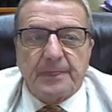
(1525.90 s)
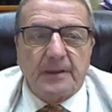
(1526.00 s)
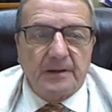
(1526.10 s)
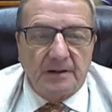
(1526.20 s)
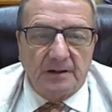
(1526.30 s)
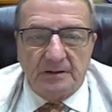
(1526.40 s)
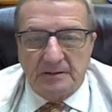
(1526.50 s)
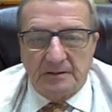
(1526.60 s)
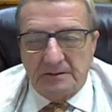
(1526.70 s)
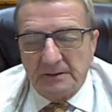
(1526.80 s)

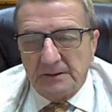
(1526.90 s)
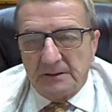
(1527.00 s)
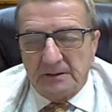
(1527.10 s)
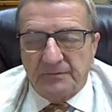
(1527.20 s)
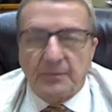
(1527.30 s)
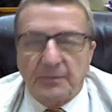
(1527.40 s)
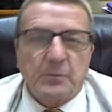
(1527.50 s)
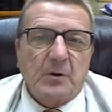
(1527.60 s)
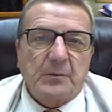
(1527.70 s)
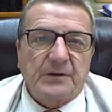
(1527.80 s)
from your
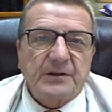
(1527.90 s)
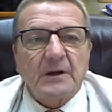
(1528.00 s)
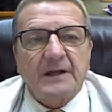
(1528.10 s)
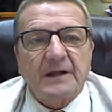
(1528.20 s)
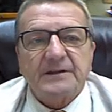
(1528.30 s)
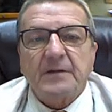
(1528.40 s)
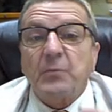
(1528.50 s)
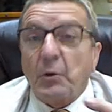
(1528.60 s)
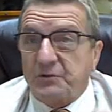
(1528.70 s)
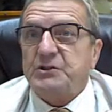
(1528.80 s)
workplace. I know a lot of times
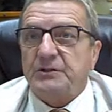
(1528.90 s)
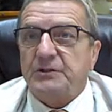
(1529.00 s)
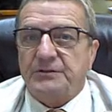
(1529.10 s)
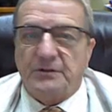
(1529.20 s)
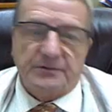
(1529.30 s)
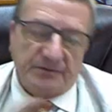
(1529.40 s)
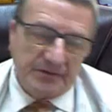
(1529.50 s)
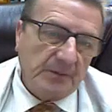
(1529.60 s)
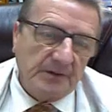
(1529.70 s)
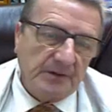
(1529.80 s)
morticians. The
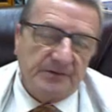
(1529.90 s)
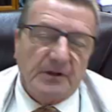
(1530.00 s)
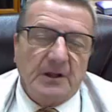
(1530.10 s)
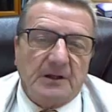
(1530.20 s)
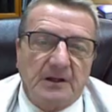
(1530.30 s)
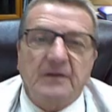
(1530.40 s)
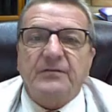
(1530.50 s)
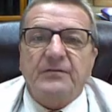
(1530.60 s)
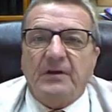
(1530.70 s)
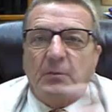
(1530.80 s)
families live
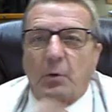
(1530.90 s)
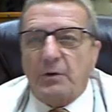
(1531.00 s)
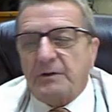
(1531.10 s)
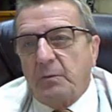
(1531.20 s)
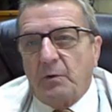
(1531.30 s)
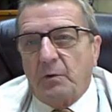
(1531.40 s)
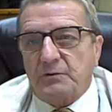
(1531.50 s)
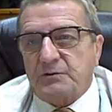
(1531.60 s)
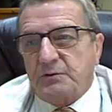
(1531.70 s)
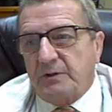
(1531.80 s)
and work in the
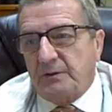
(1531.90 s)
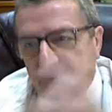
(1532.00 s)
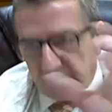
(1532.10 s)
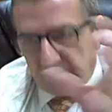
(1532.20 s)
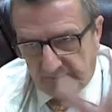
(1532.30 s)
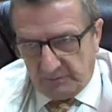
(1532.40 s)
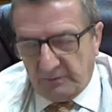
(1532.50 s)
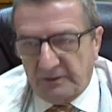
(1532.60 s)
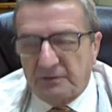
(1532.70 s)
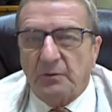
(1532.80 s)
mortuary where
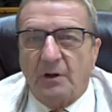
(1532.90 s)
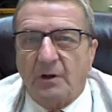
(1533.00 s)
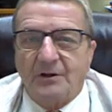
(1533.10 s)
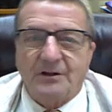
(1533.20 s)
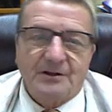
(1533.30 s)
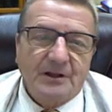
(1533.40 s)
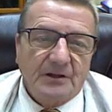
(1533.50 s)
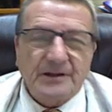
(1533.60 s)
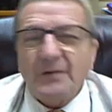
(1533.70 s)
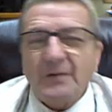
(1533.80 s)
they do all the.
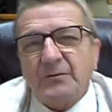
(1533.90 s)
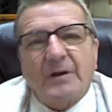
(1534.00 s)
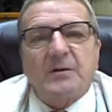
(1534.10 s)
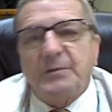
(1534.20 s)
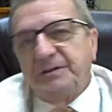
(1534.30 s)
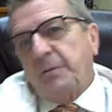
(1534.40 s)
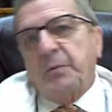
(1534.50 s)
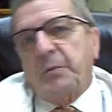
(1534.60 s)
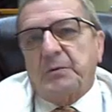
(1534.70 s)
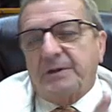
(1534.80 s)
I would rather be
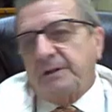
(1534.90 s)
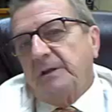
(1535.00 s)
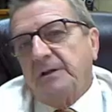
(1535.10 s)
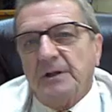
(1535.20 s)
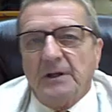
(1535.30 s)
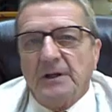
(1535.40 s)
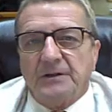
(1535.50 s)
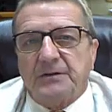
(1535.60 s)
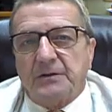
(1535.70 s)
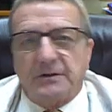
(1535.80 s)
separate with the kid.
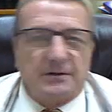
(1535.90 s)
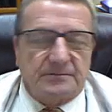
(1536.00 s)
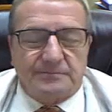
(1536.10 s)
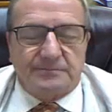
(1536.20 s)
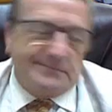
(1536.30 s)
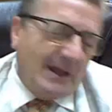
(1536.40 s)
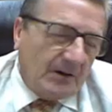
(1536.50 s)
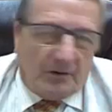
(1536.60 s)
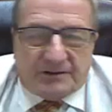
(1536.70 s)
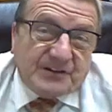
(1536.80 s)
So I don't
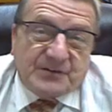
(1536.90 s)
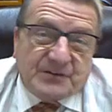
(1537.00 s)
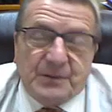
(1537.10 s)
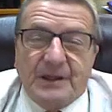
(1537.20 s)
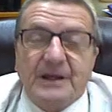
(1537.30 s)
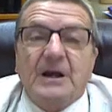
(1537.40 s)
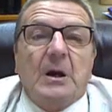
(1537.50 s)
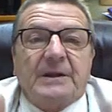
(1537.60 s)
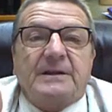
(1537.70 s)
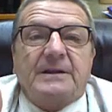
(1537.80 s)
know. That's just me. But